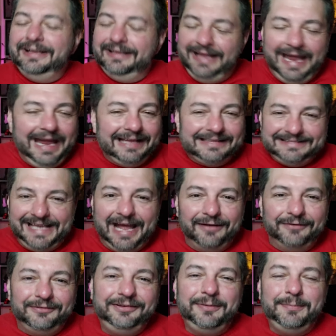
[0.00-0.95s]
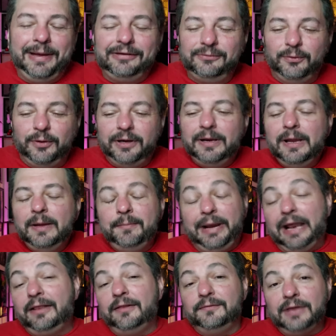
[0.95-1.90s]
Hands down, the best one. But
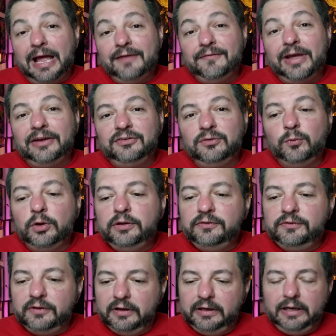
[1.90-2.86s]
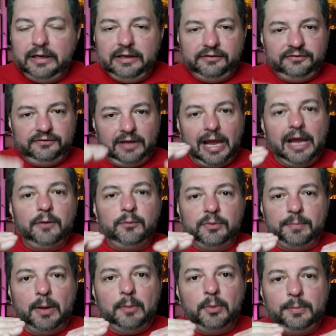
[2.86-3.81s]
out of the live action ones, it's tied
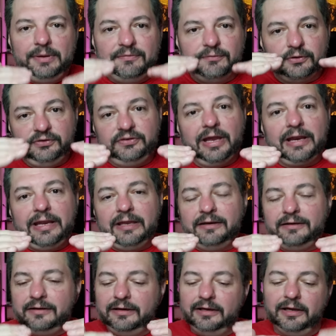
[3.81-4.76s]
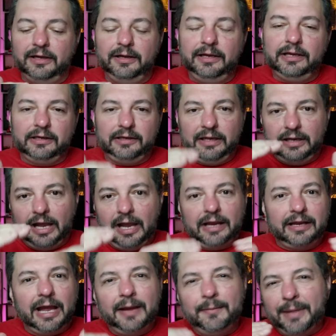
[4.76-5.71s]
with Bumblebee for second. Uh, it,
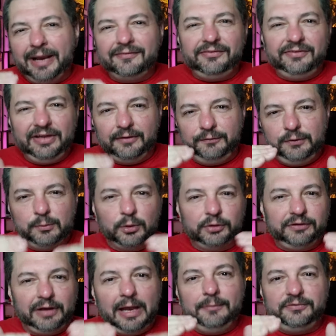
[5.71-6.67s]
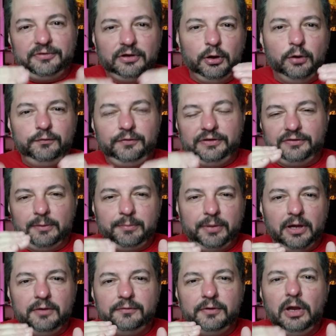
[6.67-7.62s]
I, I might have to see it a few more times to know if it's
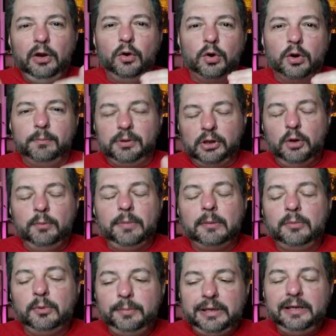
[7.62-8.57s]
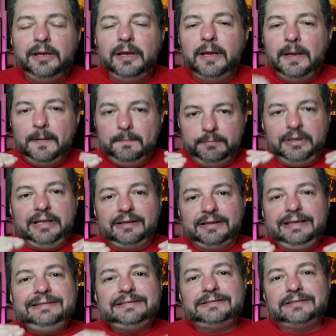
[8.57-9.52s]
above or below Bumblebee, but at
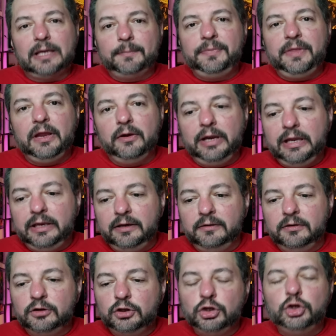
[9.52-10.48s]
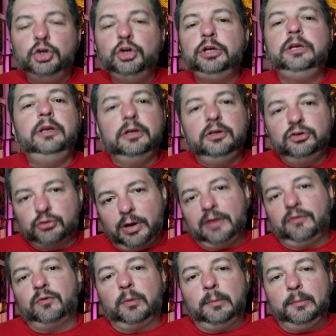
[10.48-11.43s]
least it's up there in good
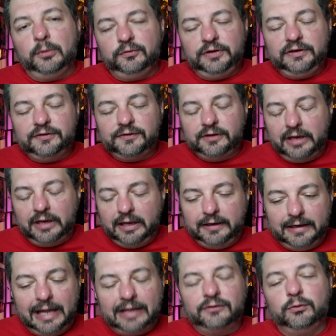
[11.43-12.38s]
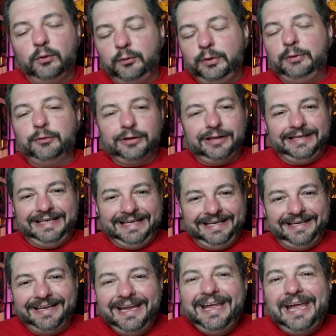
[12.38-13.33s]
Transformer movies. And that's what we really
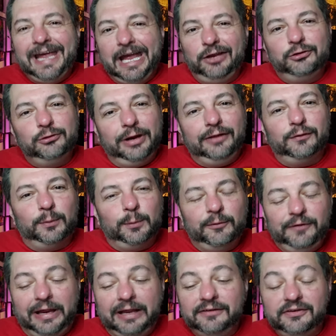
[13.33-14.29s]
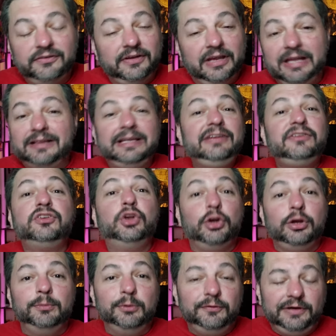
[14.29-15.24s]
need as Transformer fans, is at least
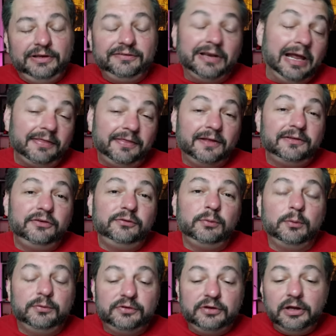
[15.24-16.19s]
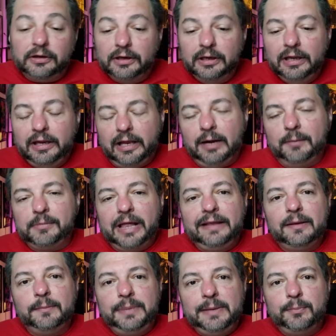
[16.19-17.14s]
good movies. And I thought this one was good. And I'm
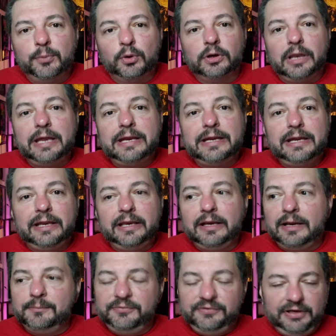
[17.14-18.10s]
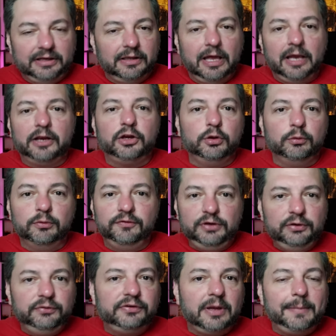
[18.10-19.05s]
glad that people are liking it. I'm seeing a lot of good
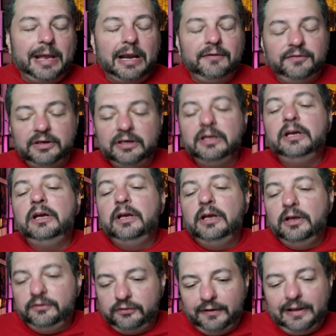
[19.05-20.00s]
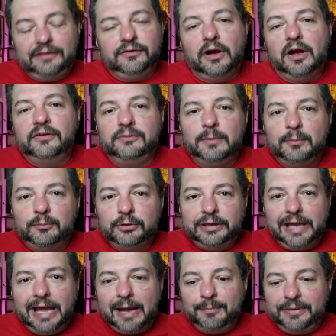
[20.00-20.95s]
reviews come out of it. So that's awesome. I'm
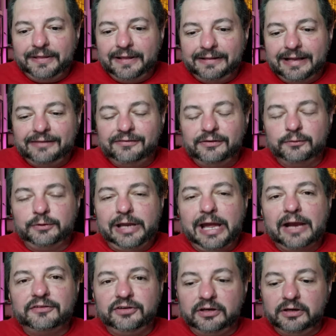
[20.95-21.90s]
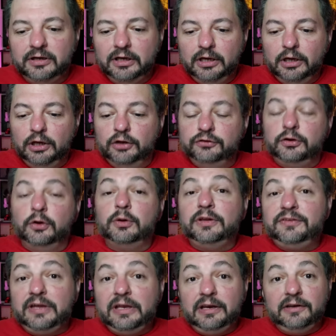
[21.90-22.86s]
really happy that that's the reaction. So
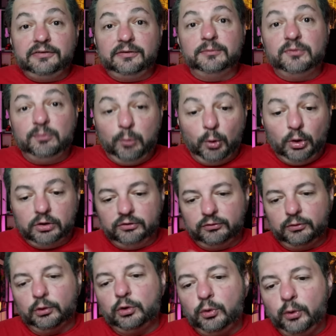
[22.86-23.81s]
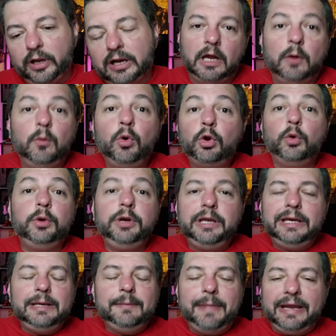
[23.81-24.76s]
let's get into some spoilers real quick. I won't go into
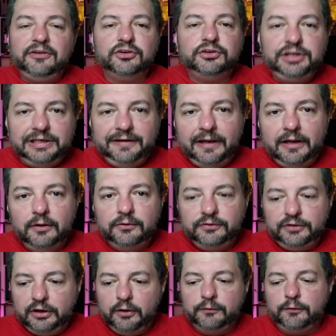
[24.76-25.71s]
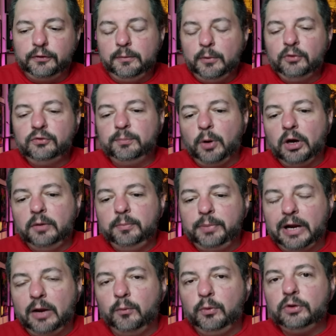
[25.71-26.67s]
any major details, you know, for the most part,
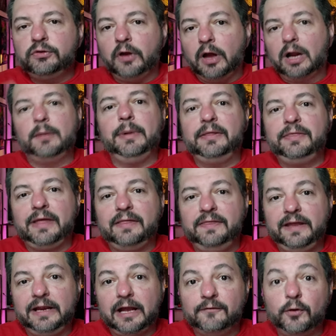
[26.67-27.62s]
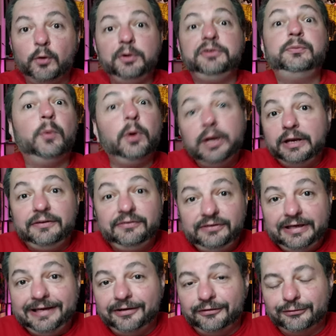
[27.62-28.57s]
but I will talk about that thing I've always wanted to
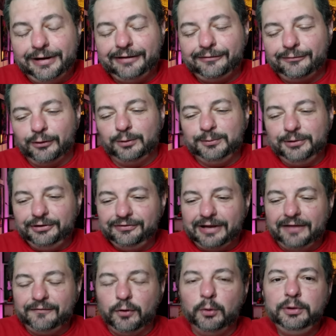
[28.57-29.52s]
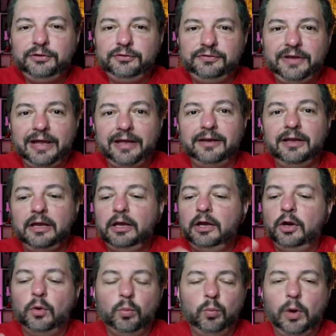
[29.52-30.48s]
see in Transformers. I've always said,
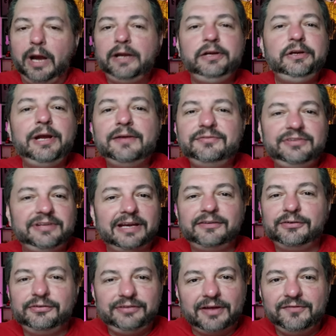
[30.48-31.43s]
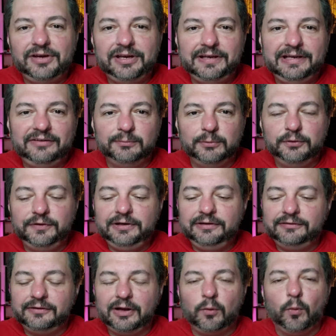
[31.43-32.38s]
why do you have Sector seven in these
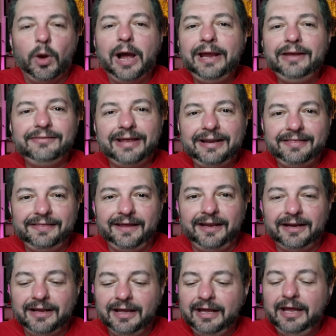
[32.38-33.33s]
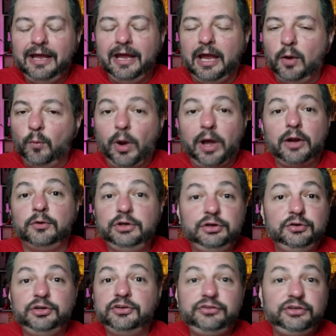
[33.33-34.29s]
movies? Like, why is that a thing? And why don't
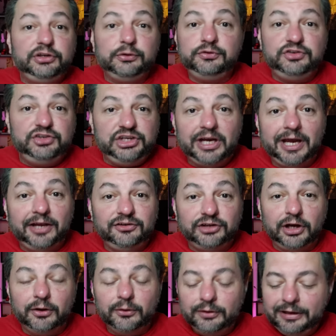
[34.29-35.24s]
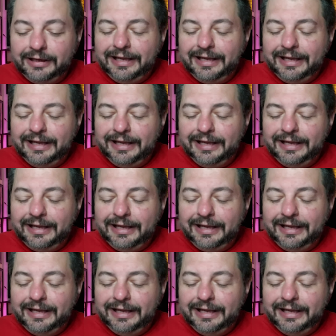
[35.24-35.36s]
you just use G I Joe?